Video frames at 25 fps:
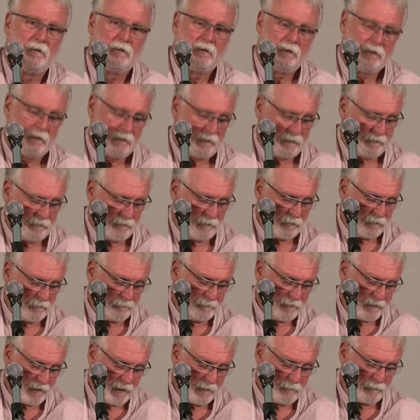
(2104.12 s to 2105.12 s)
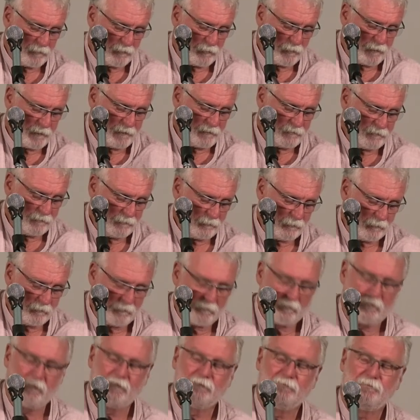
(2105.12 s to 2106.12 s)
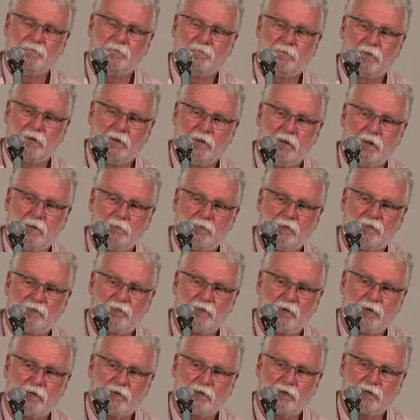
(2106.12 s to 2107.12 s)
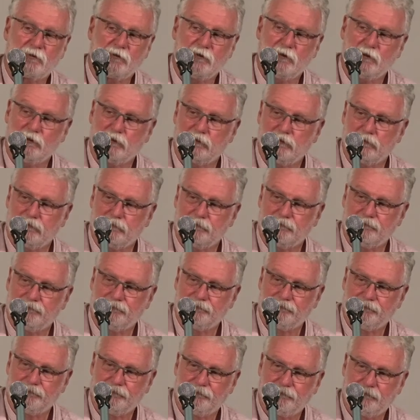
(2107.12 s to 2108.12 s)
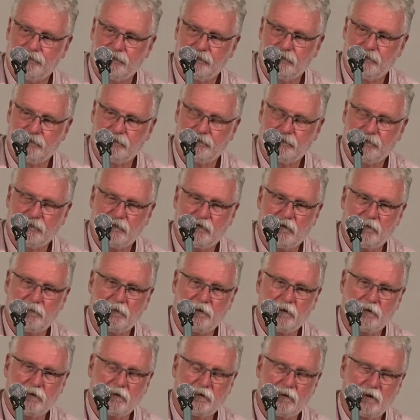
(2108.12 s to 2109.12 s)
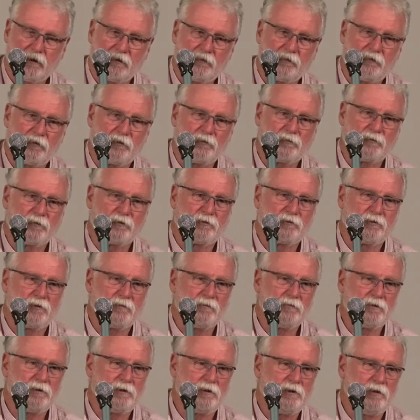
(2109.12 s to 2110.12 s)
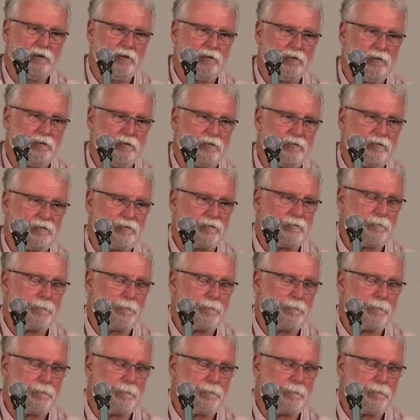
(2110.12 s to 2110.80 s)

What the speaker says: And there I became acquainted with a woman by the name of Frances Newton. She'd been on death row for 17 years.